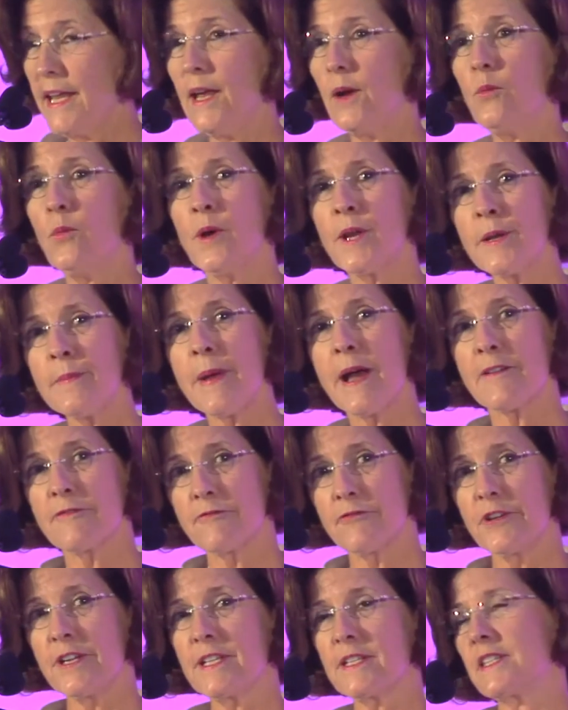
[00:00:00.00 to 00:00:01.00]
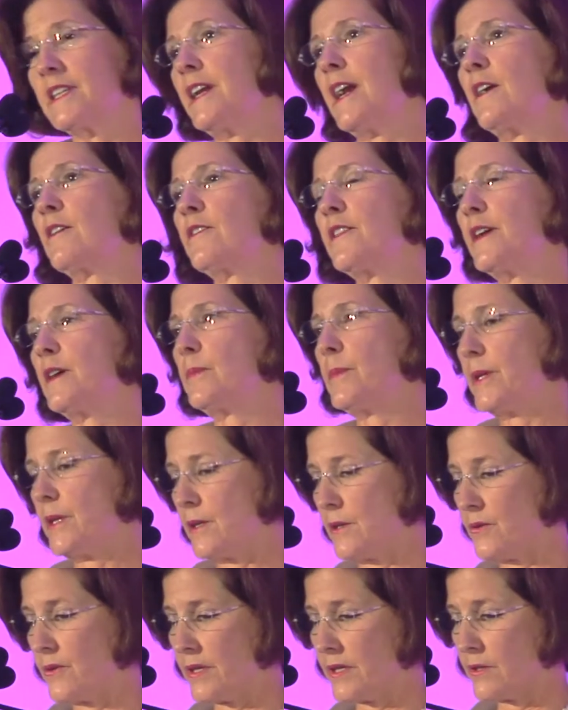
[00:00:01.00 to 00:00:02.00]
And one of my friends in our
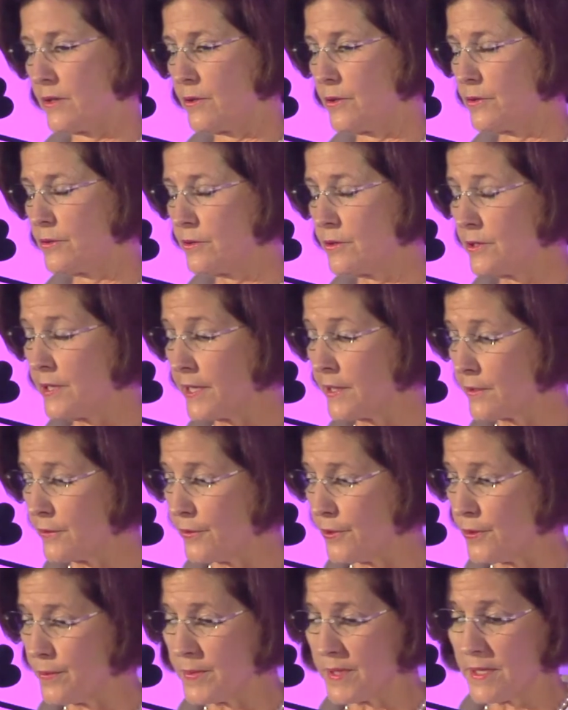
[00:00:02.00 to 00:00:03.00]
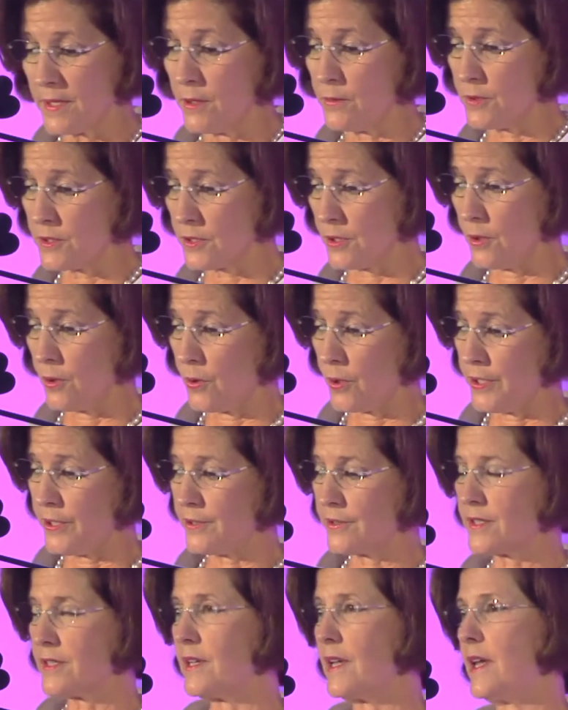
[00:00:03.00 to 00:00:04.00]
therapeutic dinner groups, who was a
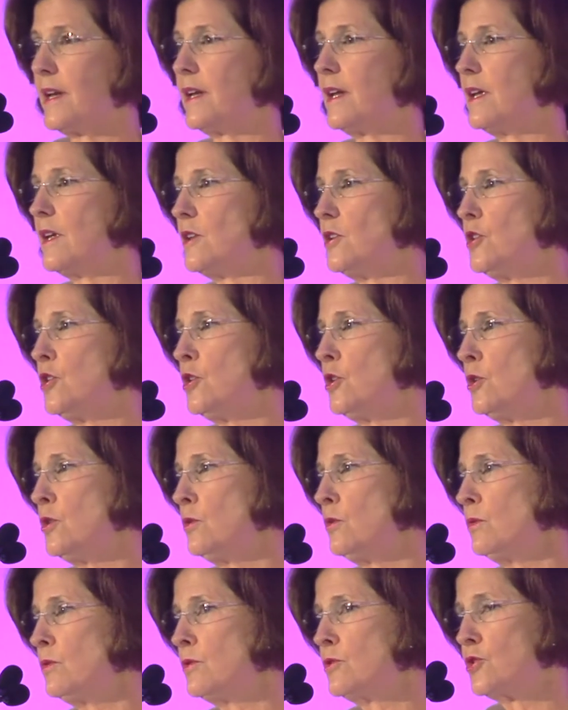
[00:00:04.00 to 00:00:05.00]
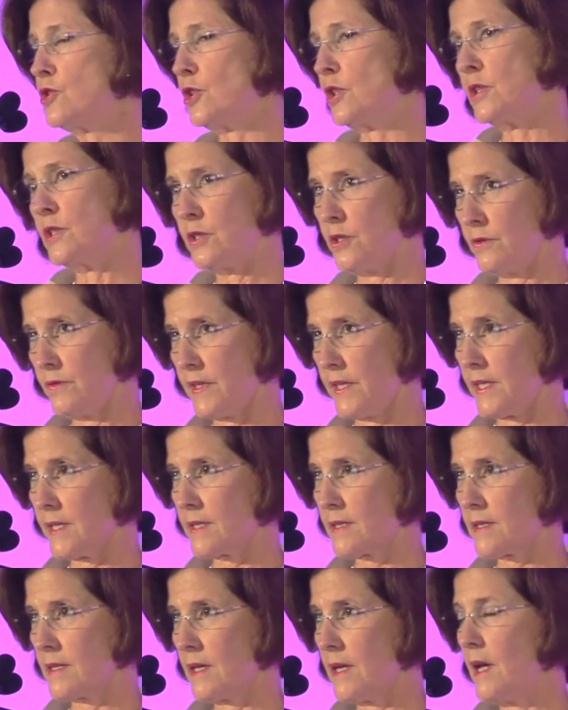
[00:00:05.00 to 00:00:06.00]
lawyer, said, "You shouldn't do
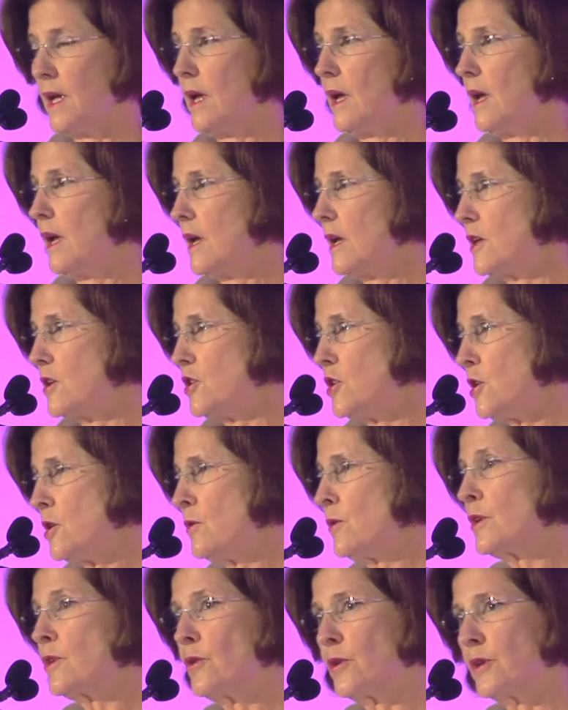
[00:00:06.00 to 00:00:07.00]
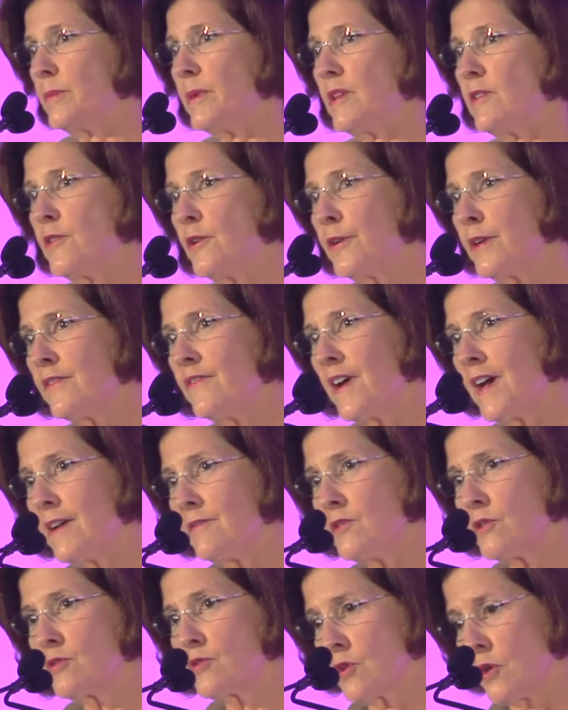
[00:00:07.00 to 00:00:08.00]
this. You are going to be
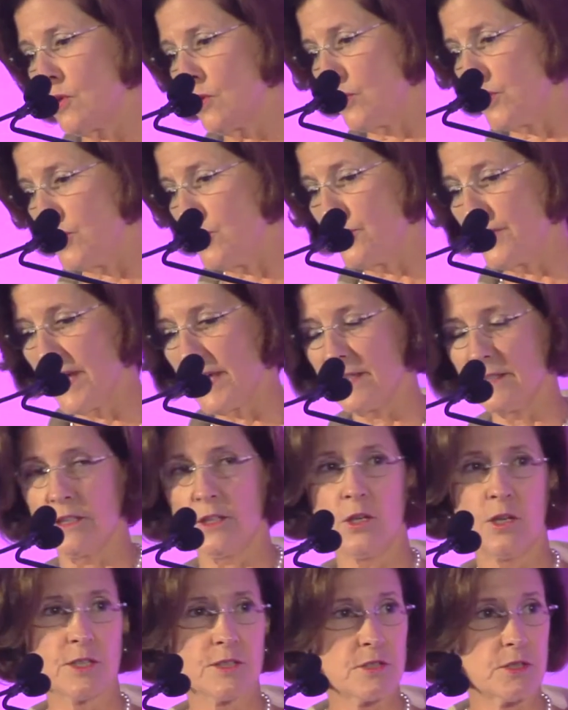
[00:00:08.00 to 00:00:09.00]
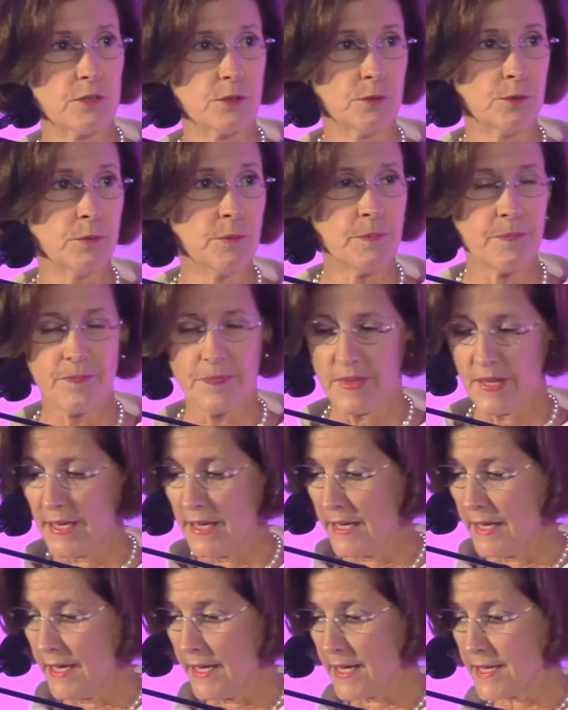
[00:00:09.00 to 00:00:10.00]
35 years old when you get out of law school."
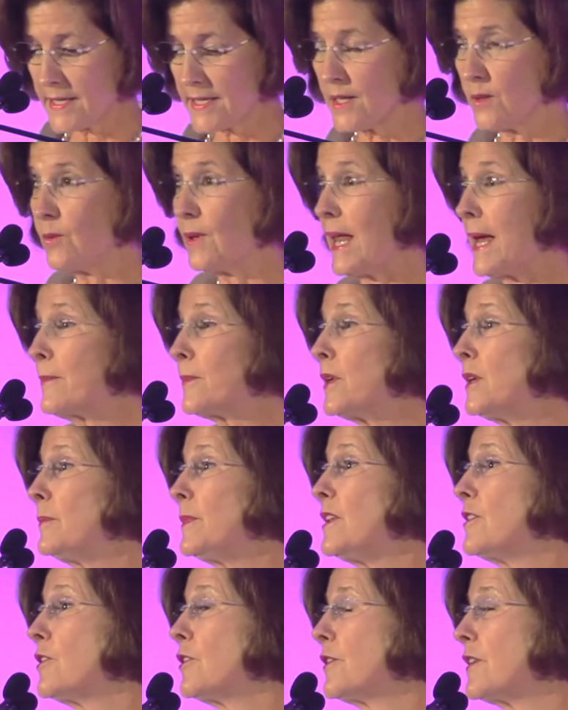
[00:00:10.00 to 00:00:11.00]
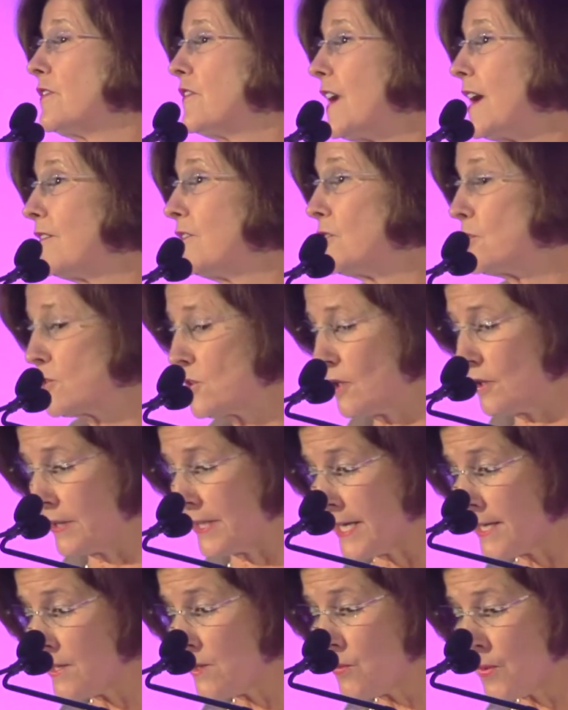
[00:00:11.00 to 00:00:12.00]
I said, "Well, I'm going to be 35 years old
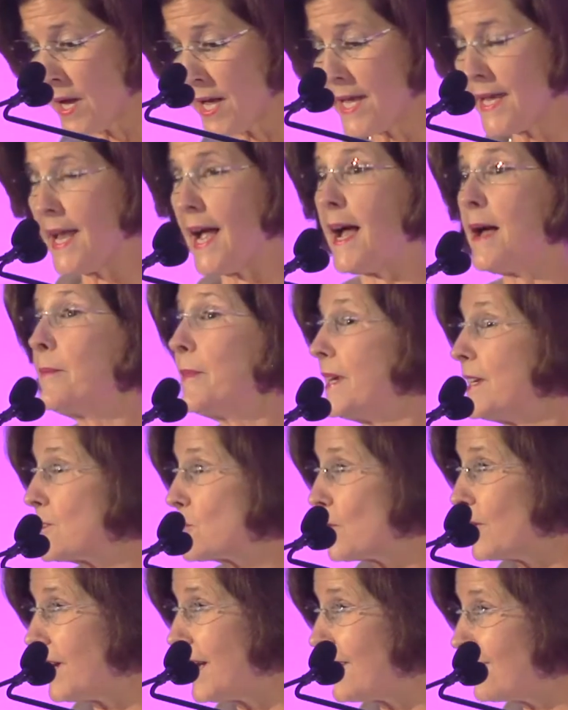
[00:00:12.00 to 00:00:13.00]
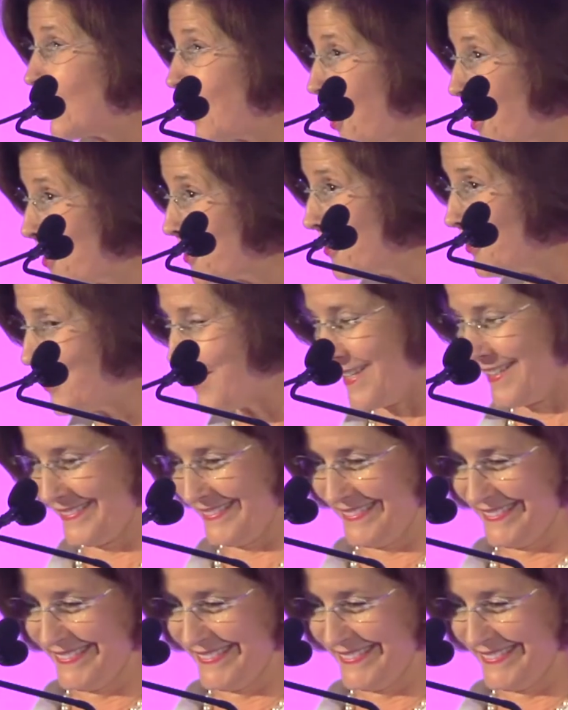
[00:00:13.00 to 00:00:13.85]
anyway. I may as well have a law degree."